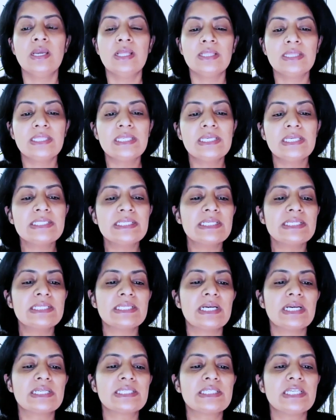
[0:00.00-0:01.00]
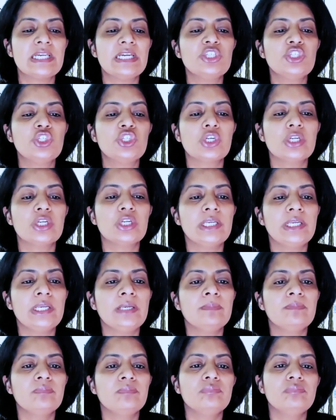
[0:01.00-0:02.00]
This is
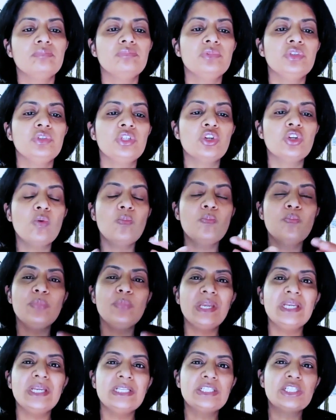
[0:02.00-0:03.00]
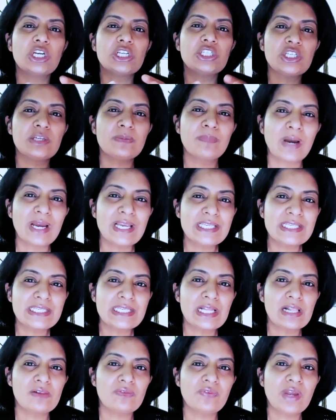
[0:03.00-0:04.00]
essentially, me judging
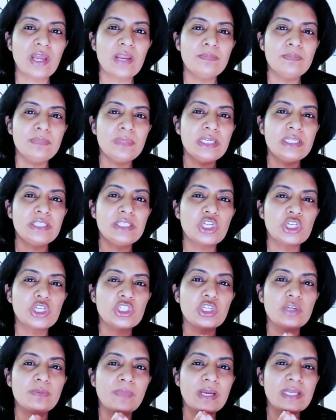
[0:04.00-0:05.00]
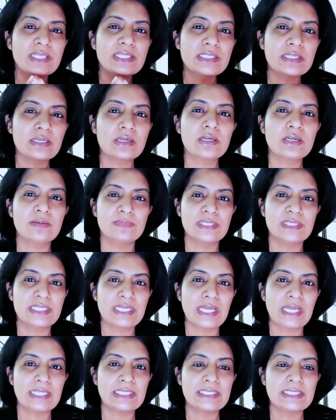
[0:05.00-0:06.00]
myself and me judging my
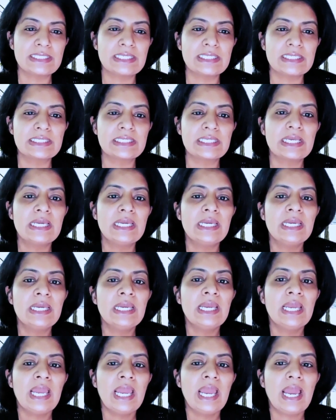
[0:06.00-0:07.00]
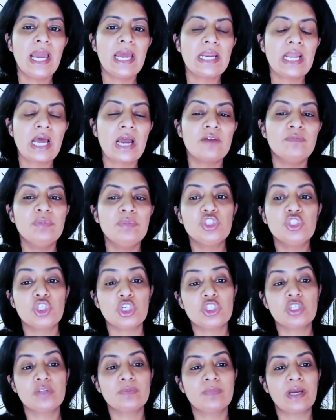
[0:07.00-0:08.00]
circumstances. And I've been
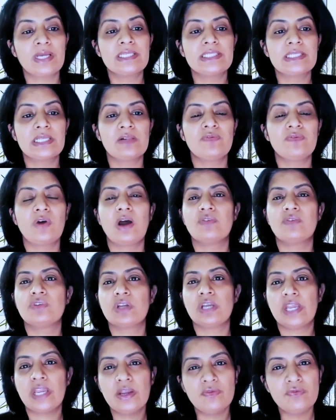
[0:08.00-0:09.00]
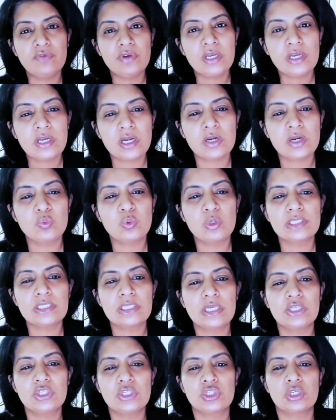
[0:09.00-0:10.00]
judging myself after every
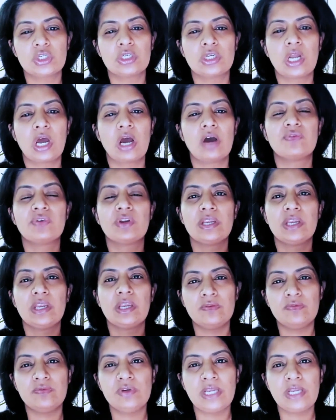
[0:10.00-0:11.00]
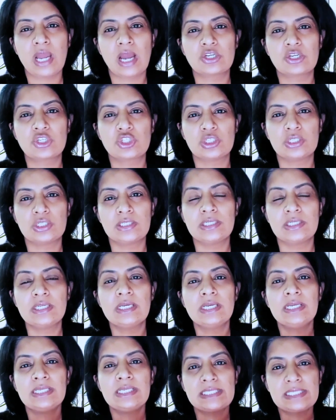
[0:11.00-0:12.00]
conversation, after every action,
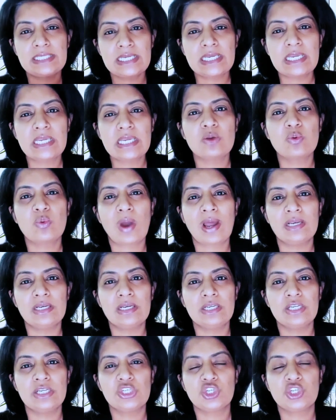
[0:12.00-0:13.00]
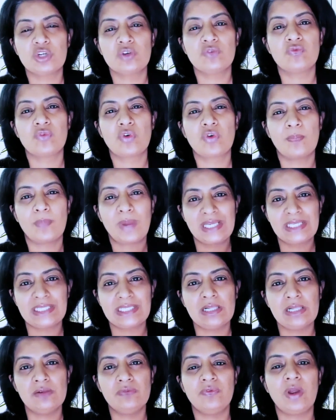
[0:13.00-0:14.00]
seeking validation from
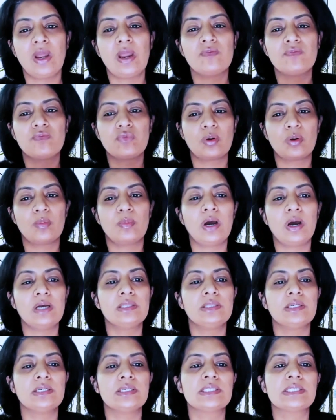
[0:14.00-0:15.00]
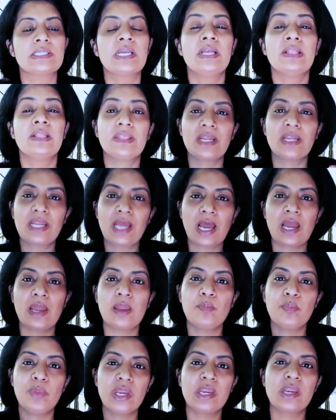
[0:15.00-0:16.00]
myself and from others that I
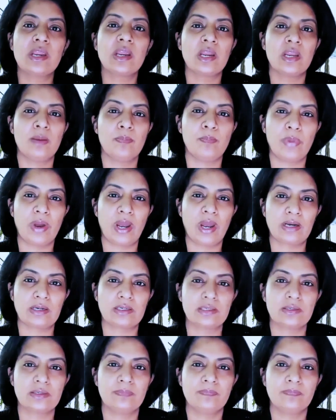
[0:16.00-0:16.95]
am making an impact.